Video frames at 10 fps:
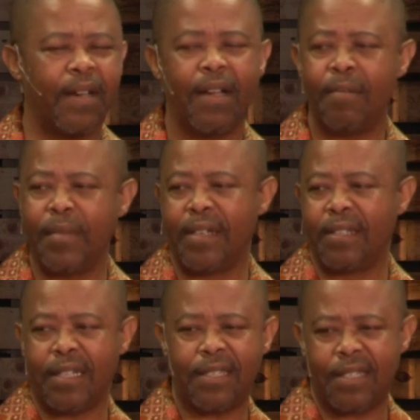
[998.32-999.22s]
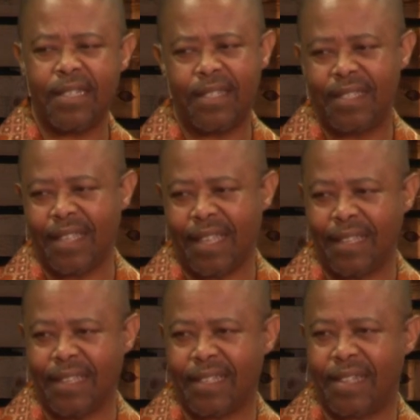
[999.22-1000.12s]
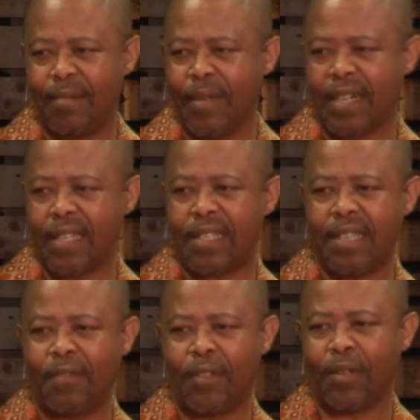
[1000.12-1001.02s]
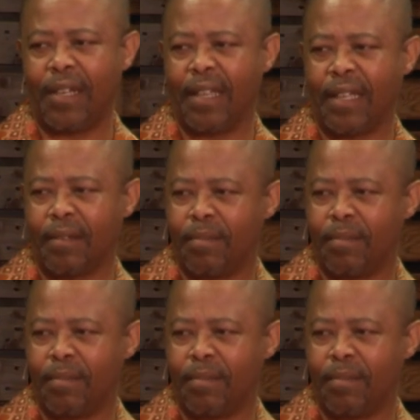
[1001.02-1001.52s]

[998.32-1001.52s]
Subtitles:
Come and just sit here. Come and receive your healing.